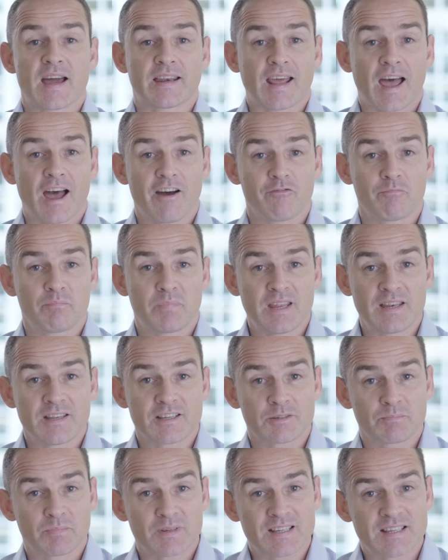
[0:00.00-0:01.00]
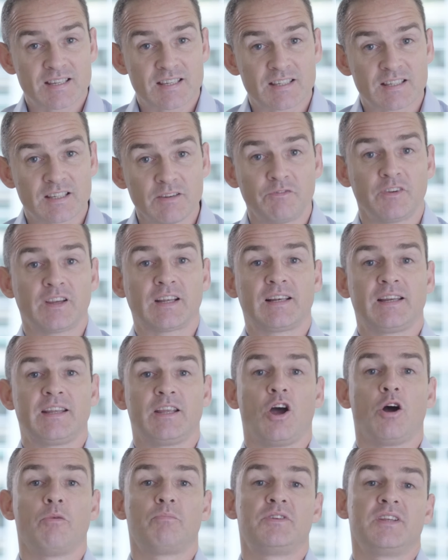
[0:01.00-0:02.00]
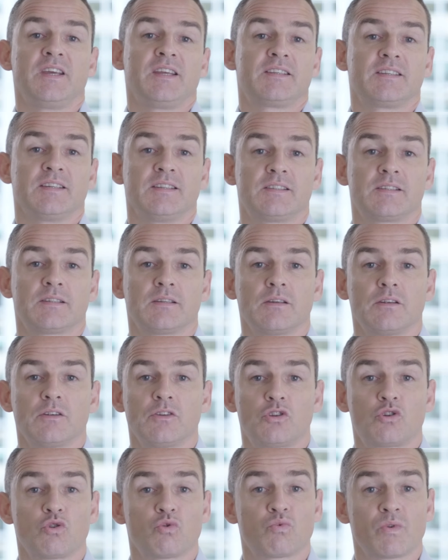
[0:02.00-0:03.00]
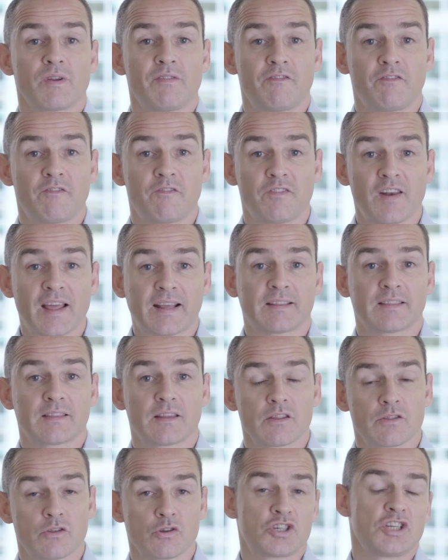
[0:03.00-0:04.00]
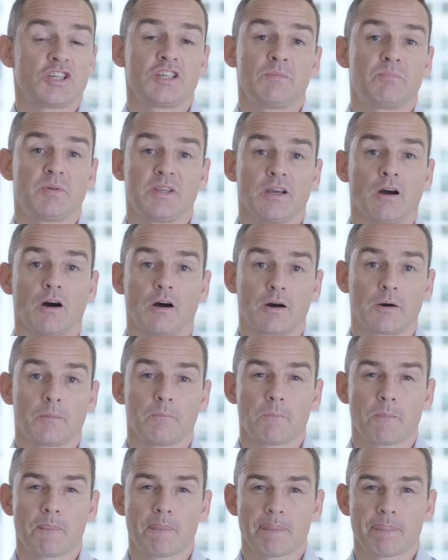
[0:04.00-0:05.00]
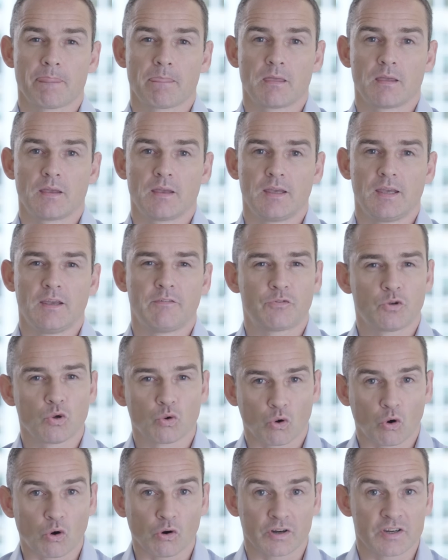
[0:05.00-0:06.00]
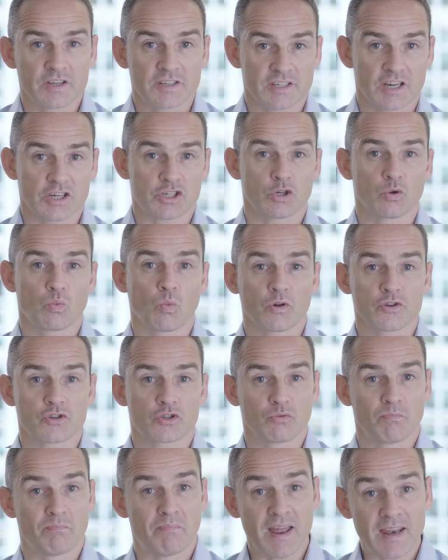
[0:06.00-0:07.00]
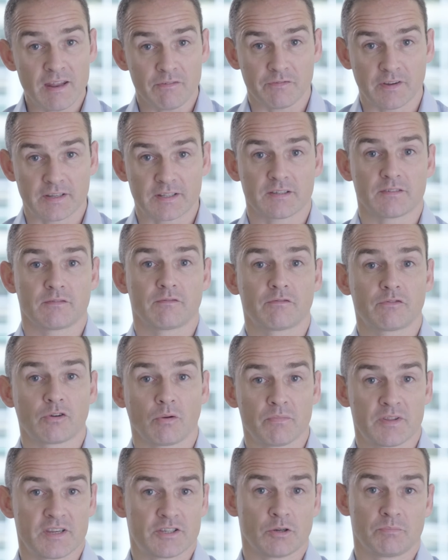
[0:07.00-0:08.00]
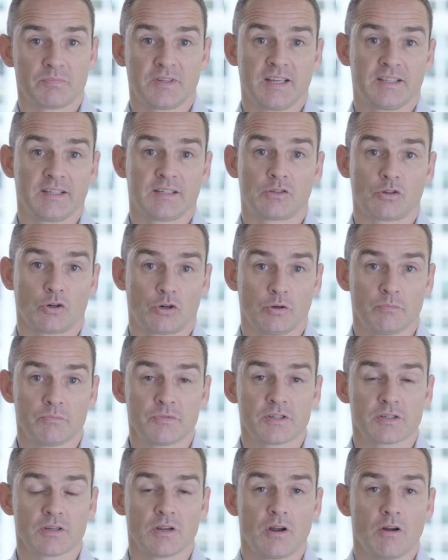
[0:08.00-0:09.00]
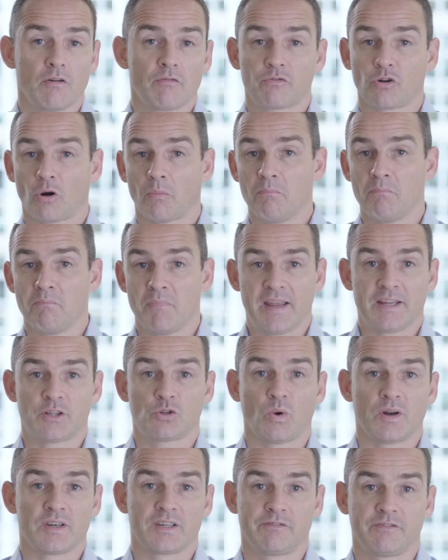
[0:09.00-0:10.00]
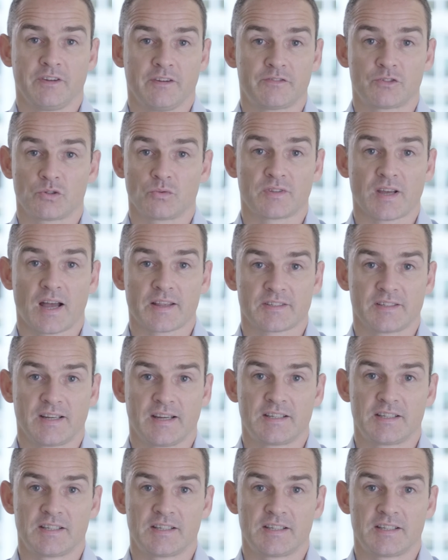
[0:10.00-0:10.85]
that have been specifically updated to reflect the G D P R. If your organization wants to benefit from these updated terms from May twenty-fifth, two thousand